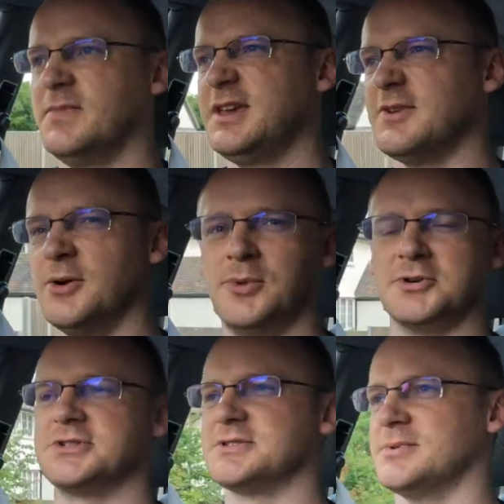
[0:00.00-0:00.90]
Give it a
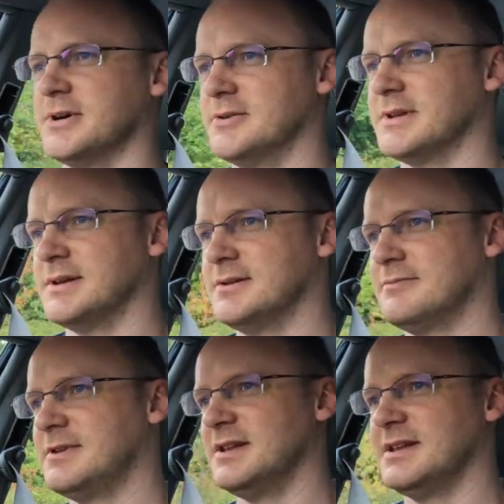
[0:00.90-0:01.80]
wash as well, you
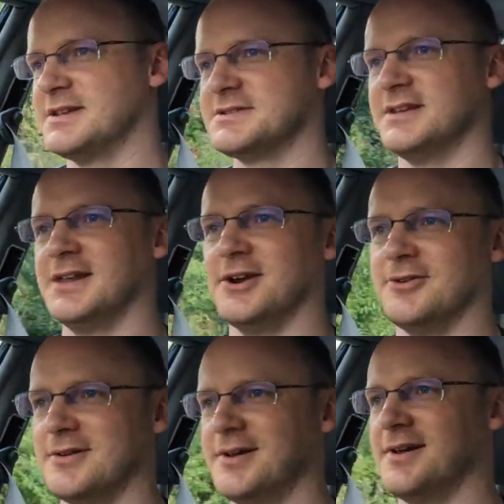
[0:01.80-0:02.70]
know, didn't let it sit there
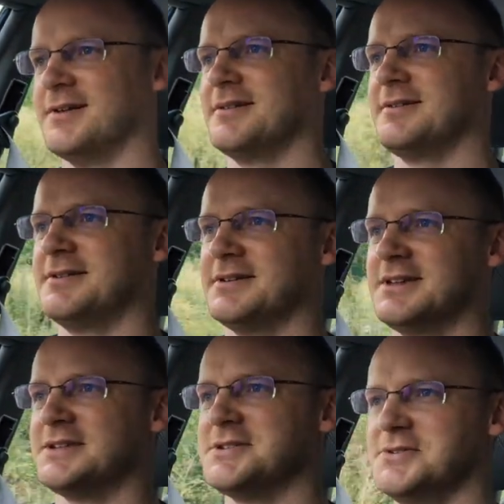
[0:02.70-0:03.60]
and
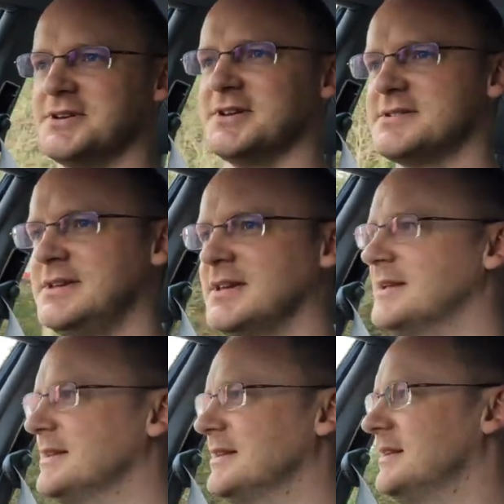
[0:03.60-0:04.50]
get too dirty.
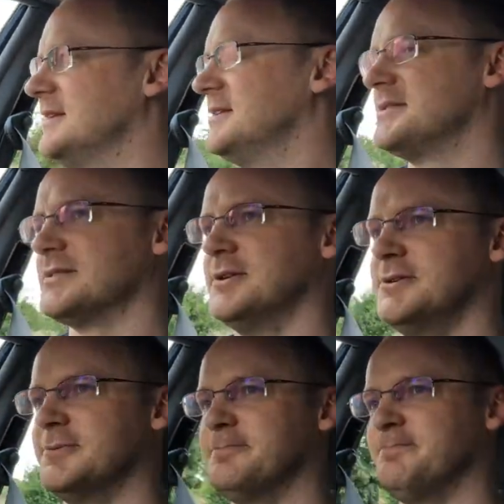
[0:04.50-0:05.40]
So